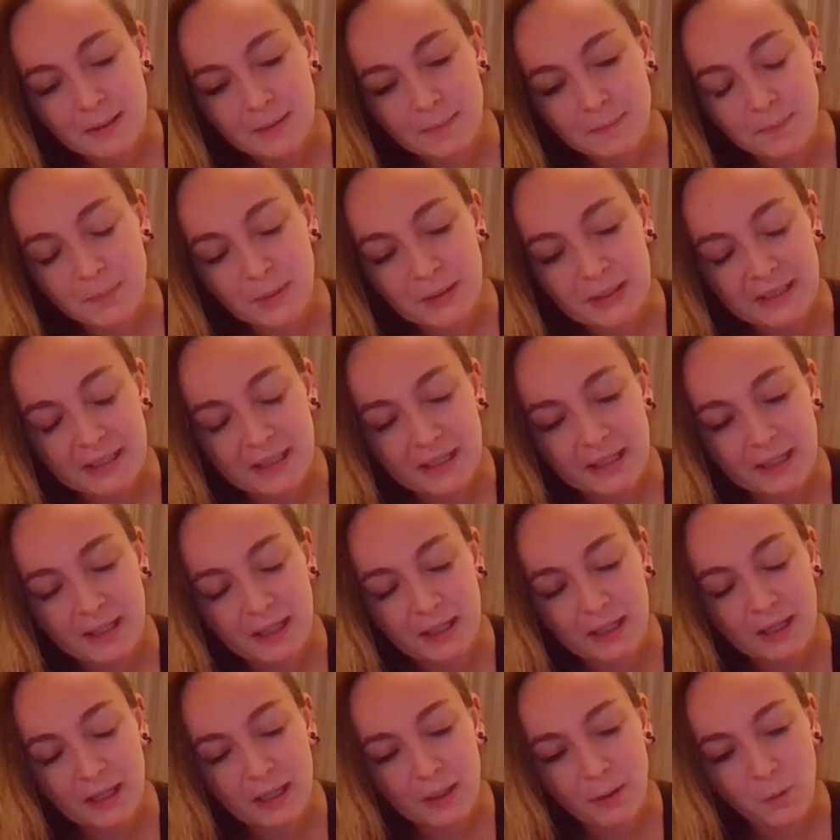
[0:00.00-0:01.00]
But
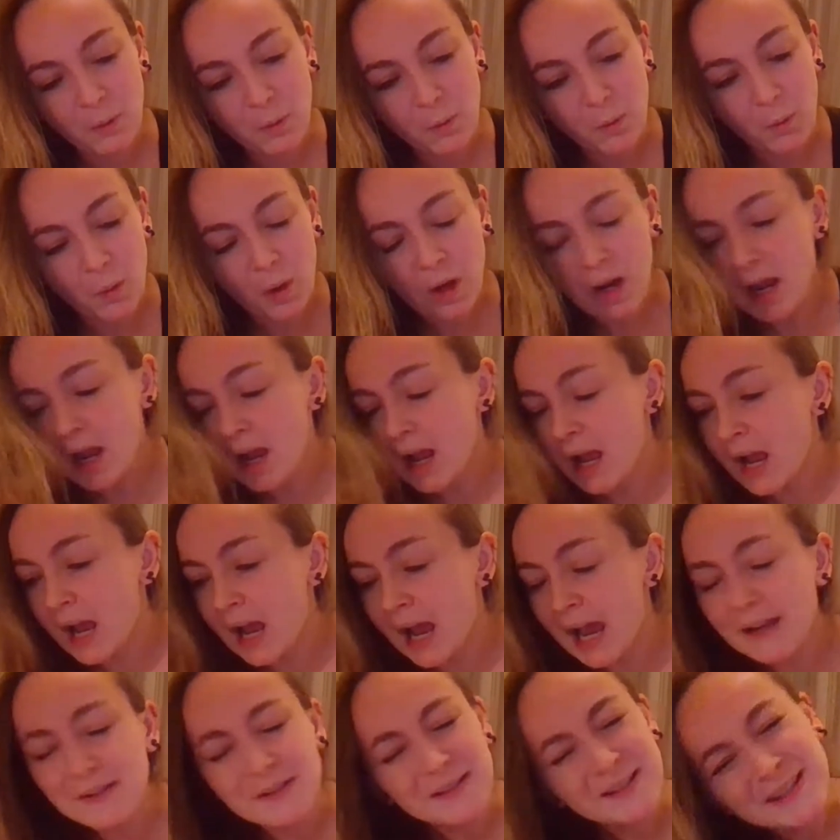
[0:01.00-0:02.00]

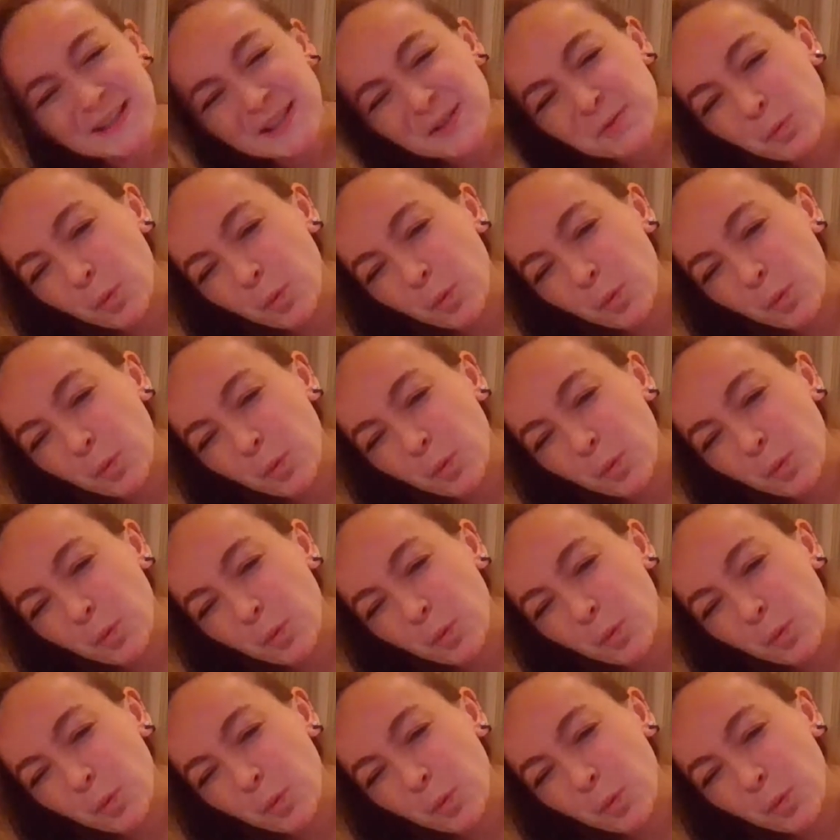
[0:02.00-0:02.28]
how does this